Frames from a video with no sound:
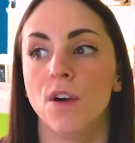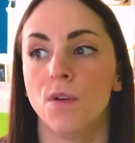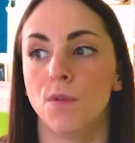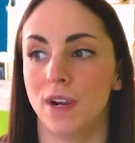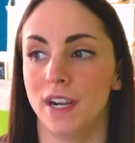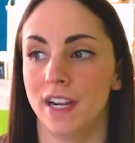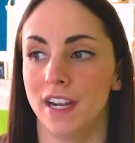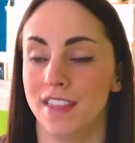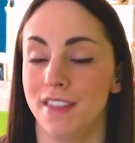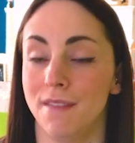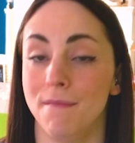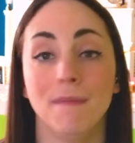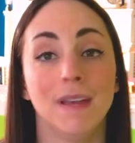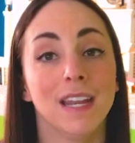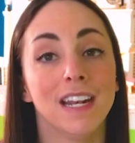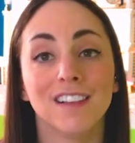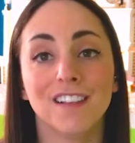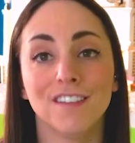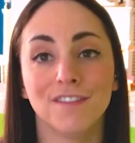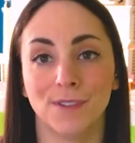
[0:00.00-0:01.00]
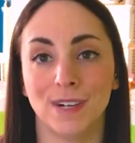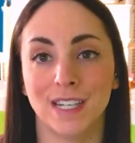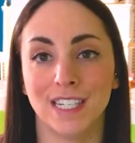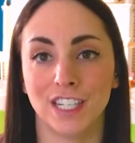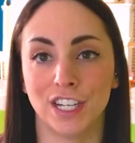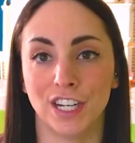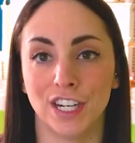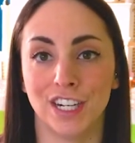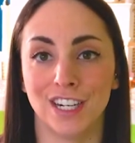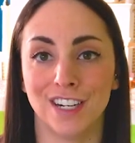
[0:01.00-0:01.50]
we're in the middle of
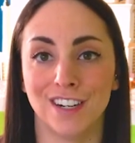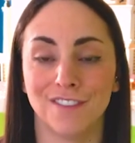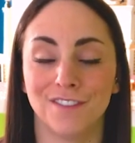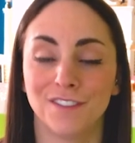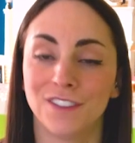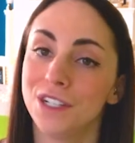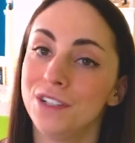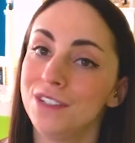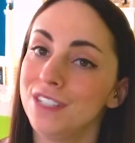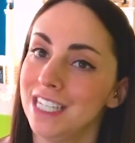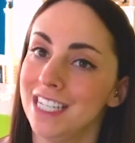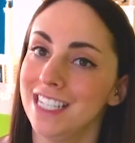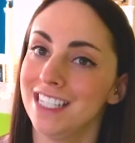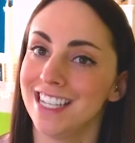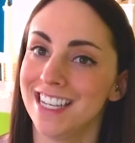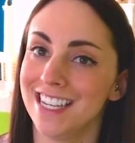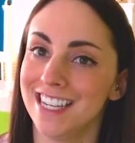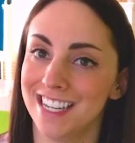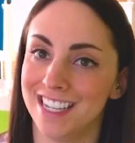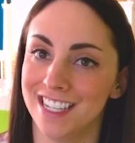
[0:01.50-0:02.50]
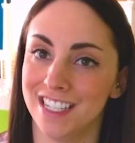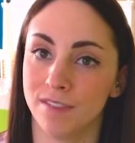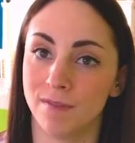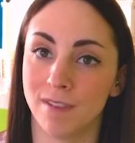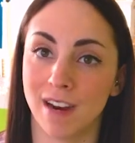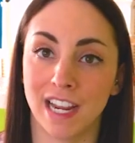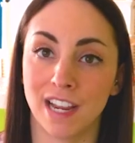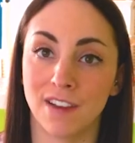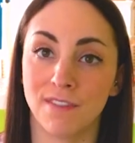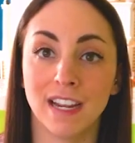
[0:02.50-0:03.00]
winter, flu season is
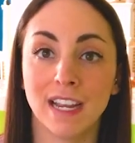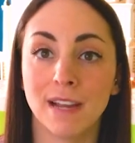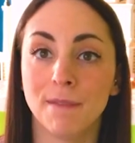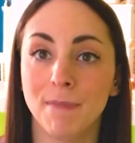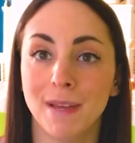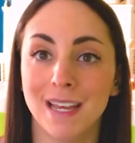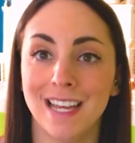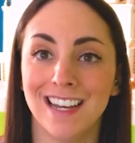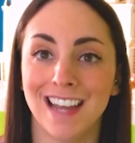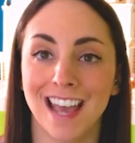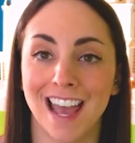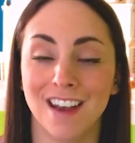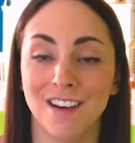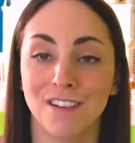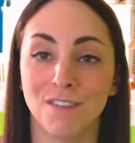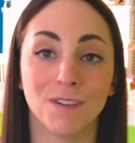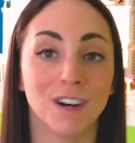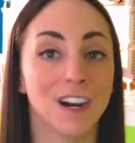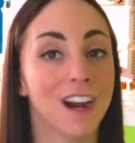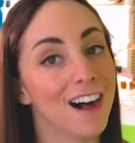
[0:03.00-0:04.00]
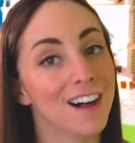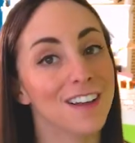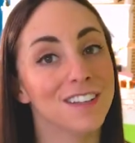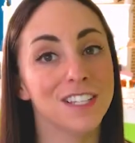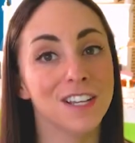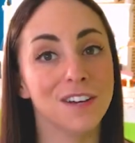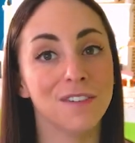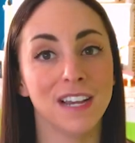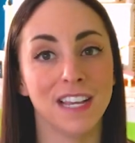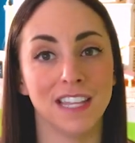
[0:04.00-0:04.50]
running rampant, and we're
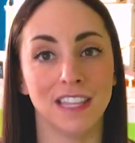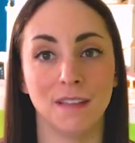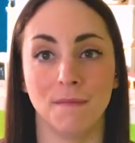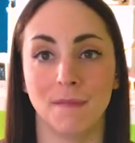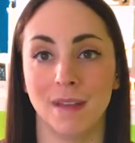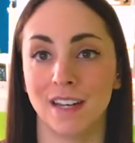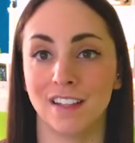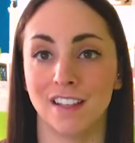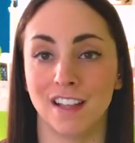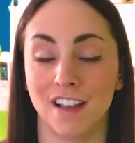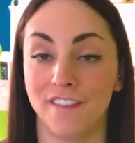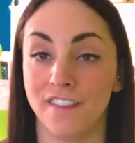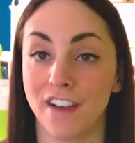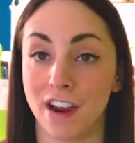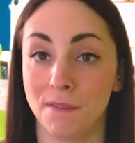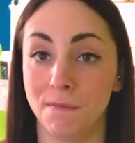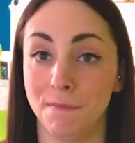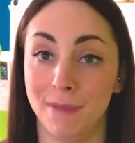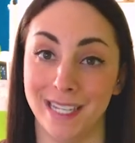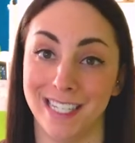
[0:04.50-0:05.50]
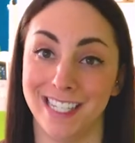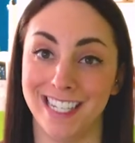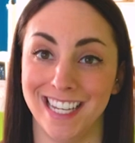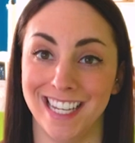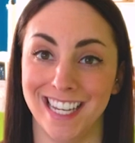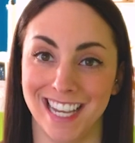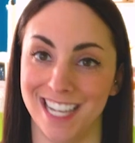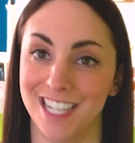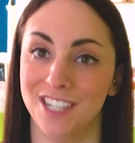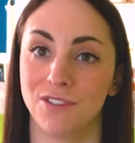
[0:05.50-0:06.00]
also in the middle of our
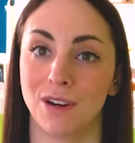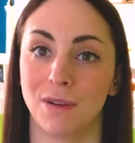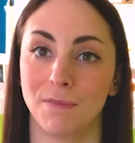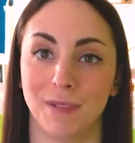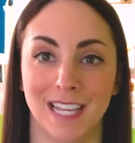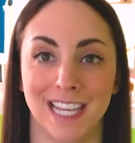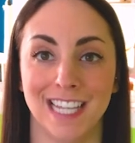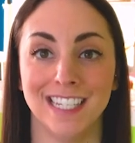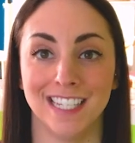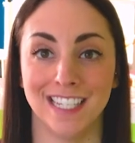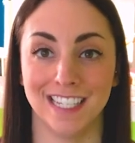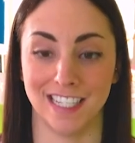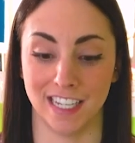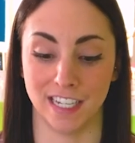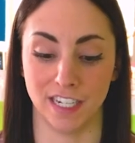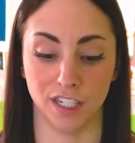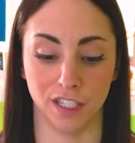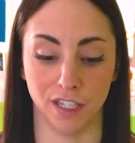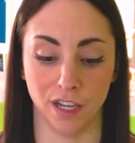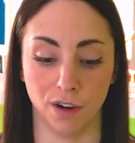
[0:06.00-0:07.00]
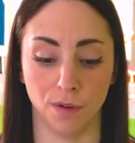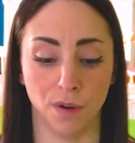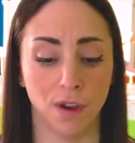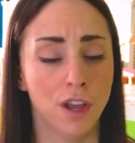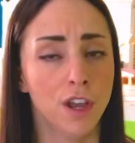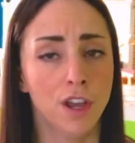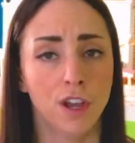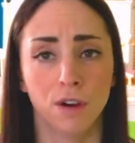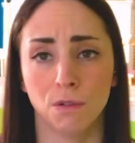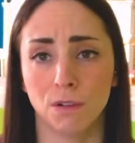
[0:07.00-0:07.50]
busy indoor play season. So
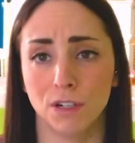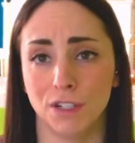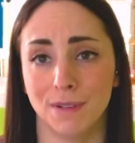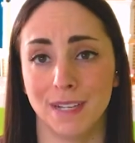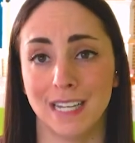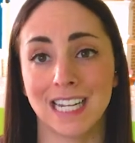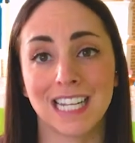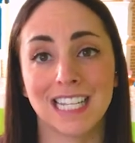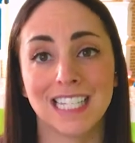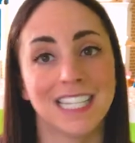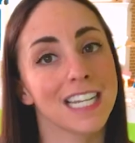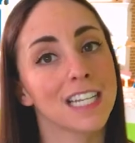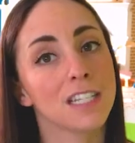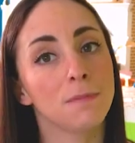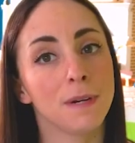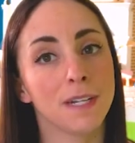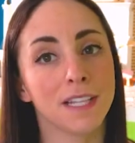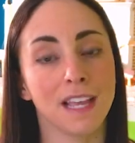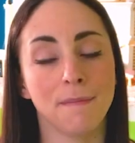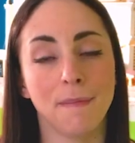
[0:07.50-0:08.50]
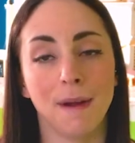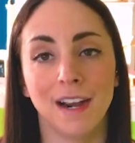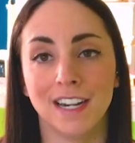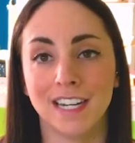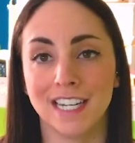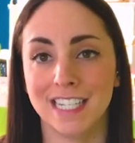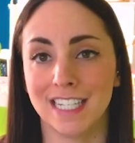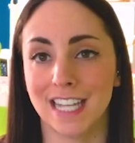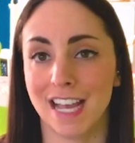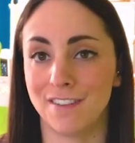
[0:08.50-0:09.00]
we're doing 6 birthday
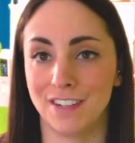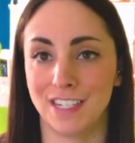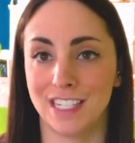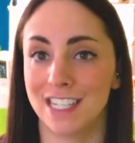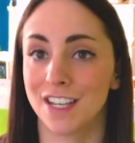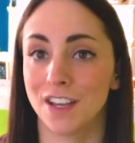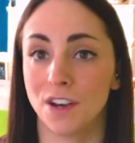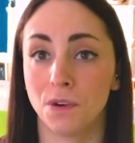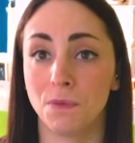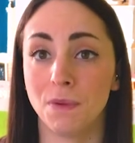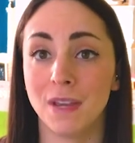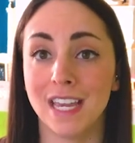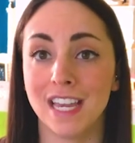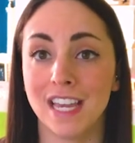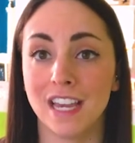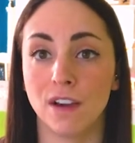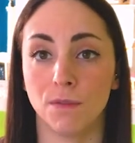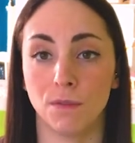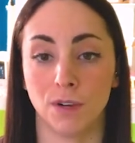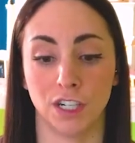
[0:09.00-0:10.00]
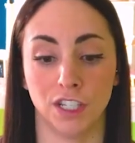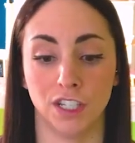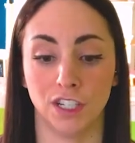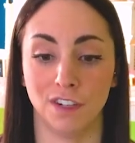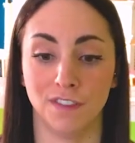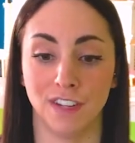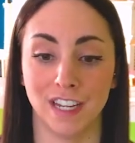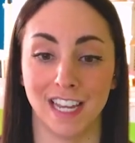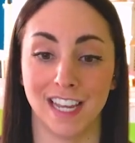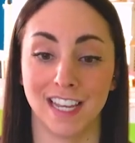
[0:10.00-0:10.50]
parties every single week. We're
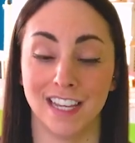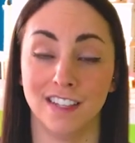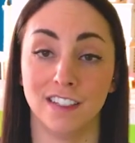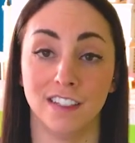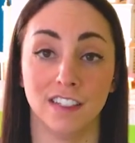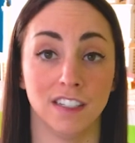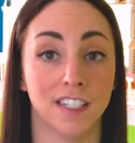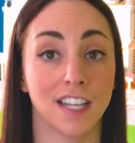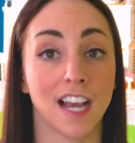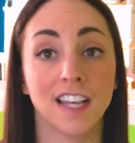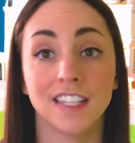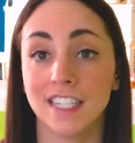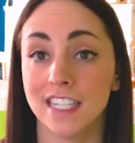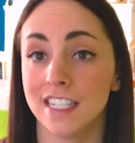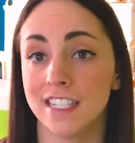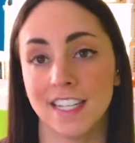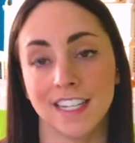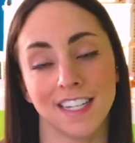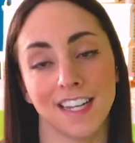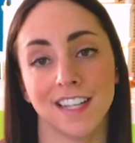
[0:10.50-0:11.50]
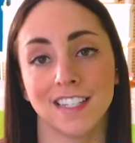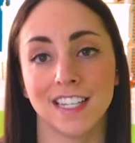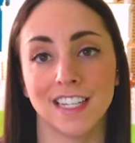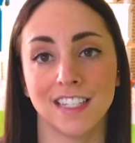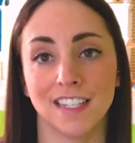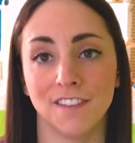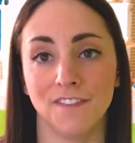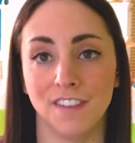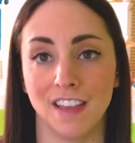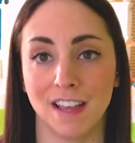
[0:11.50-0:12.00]
serving dozens and
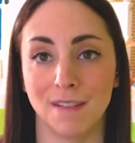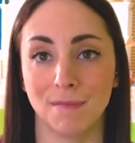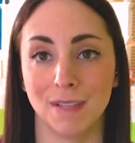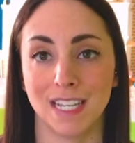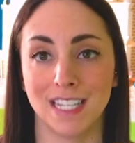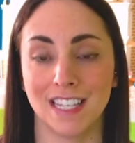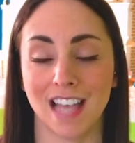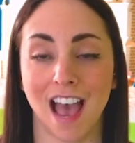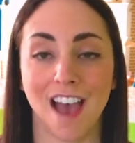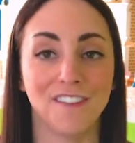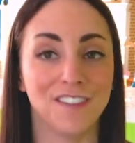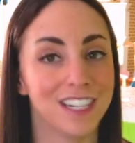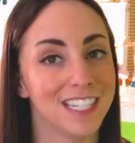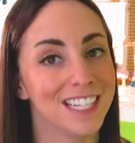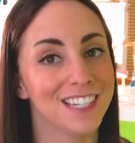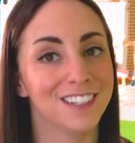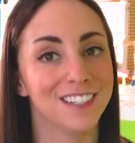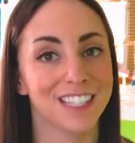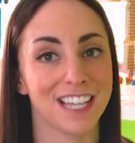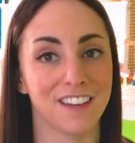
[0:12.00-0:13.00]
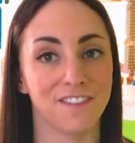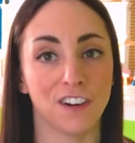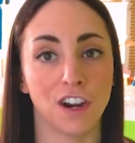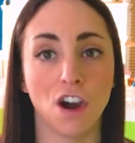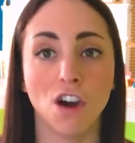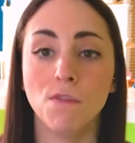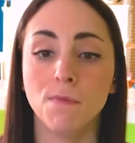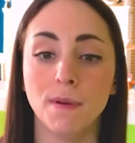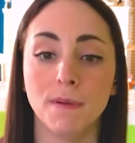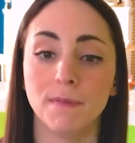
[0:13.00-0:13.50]
dozens of families every single day for
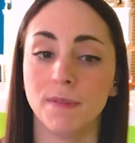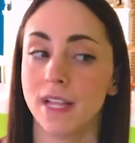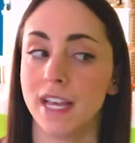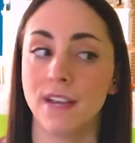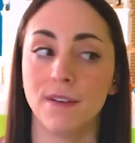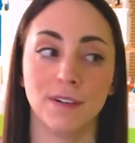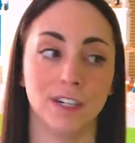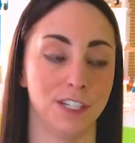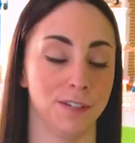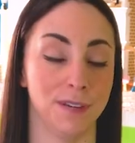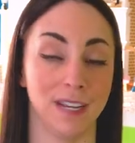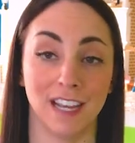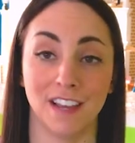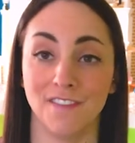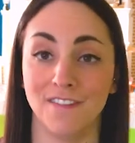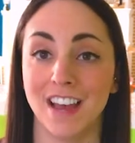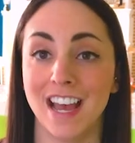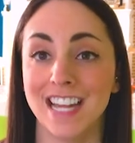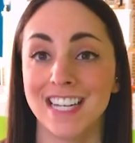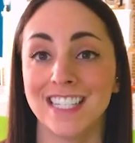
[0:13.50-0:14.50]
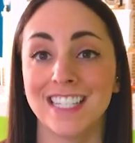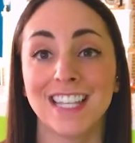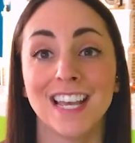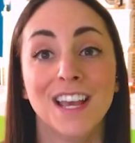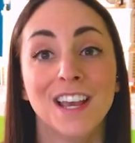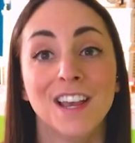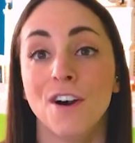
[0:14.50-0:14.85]
open play. We're doing events.